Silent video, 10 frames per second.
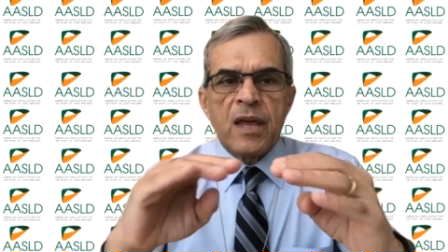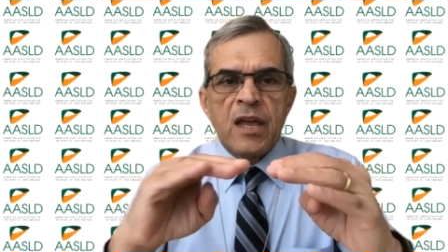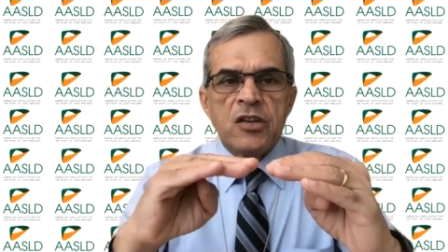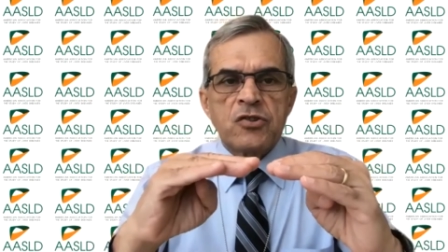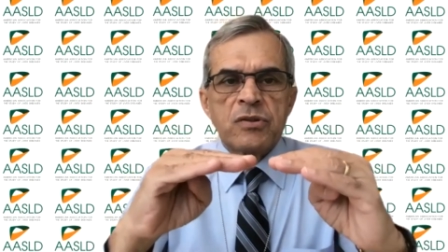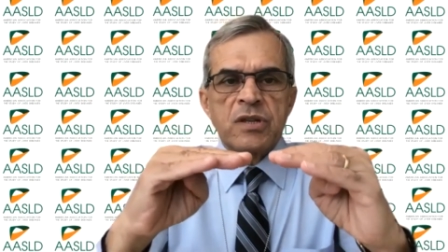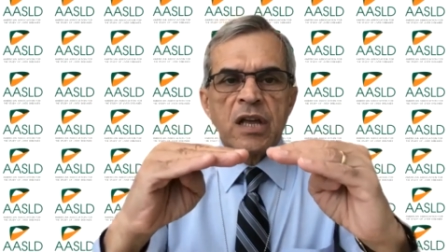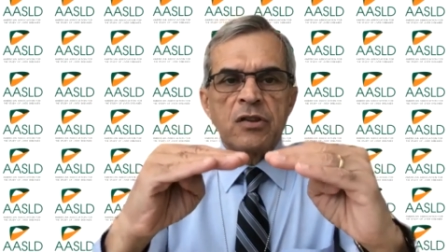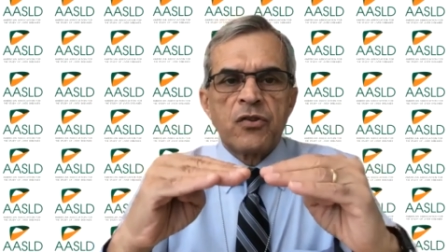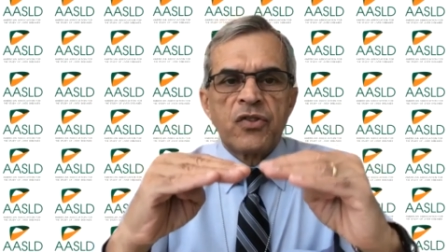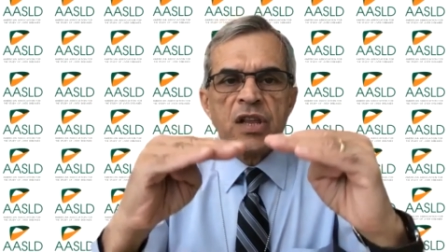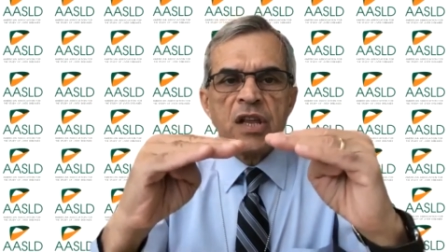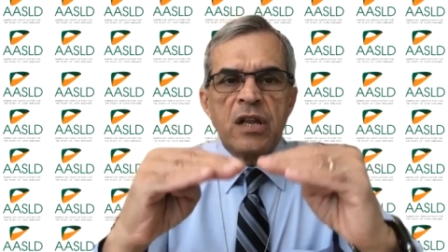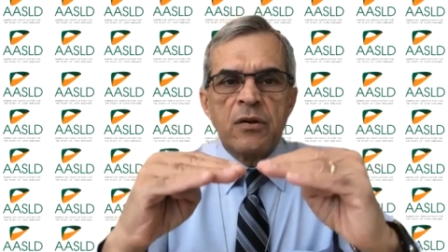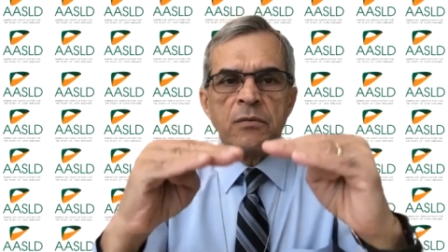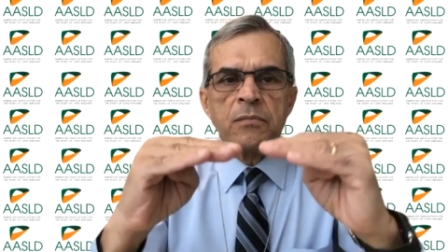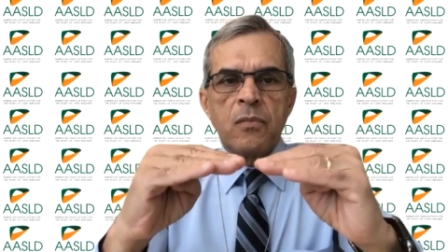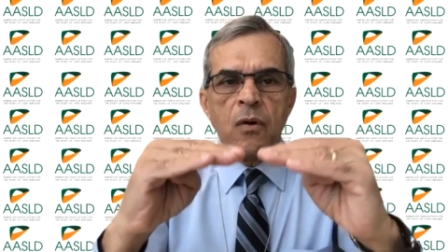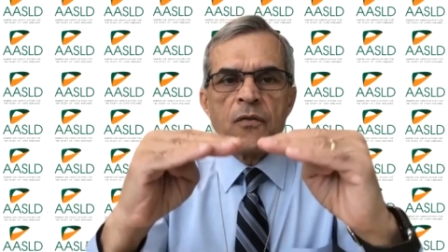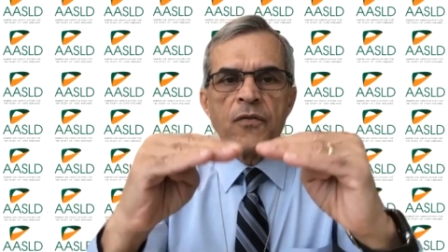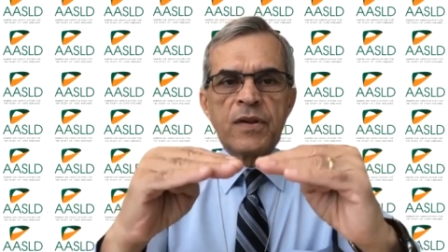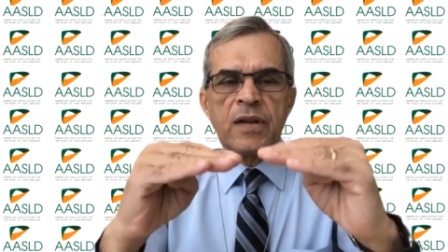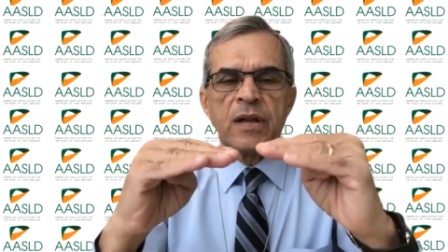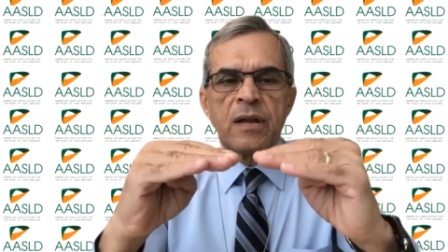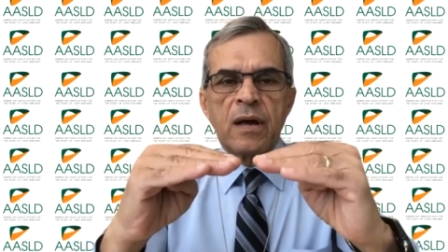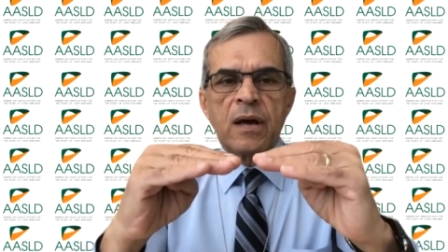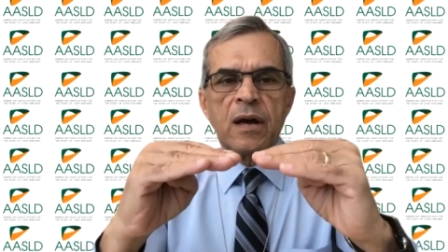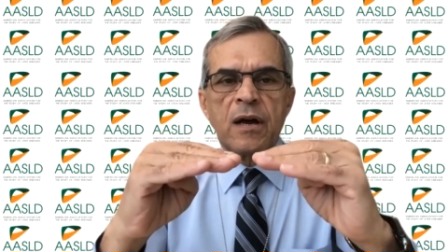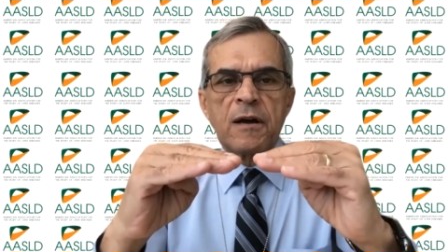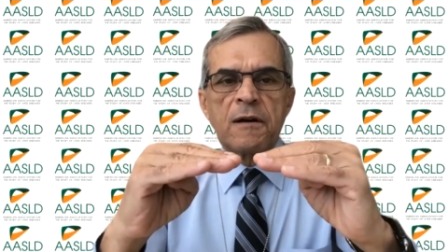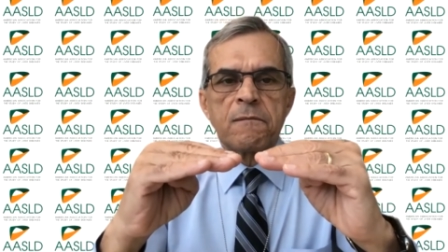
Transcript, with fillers: injure the endothelium of the, uh,